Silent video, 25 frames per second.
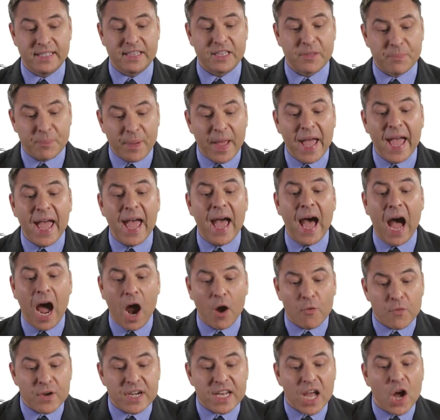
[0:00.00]
The pair
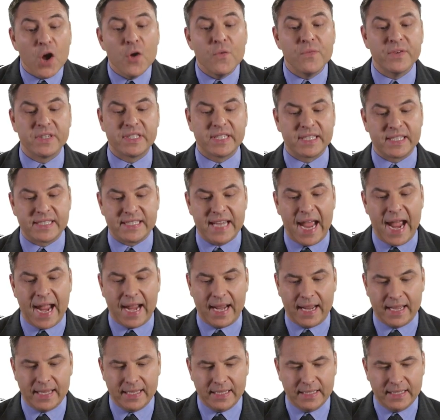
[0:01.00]
hurried over to the
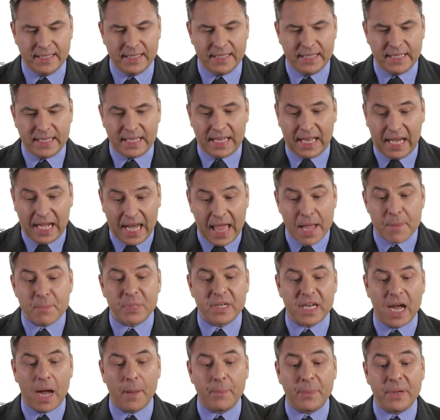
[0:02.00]
tank,
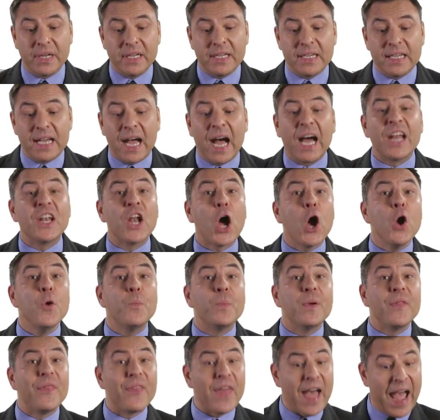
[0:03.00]
clambered up, and
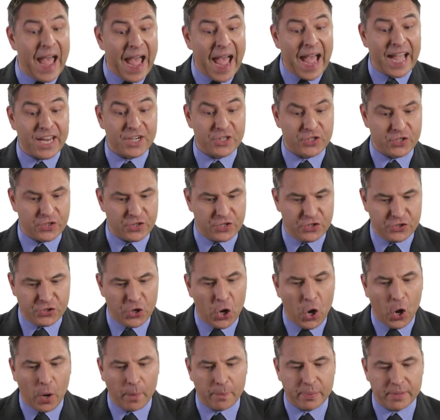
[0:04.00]
opened the hatch at the
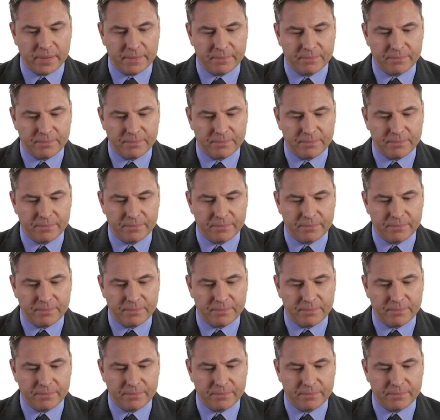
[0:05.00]
top.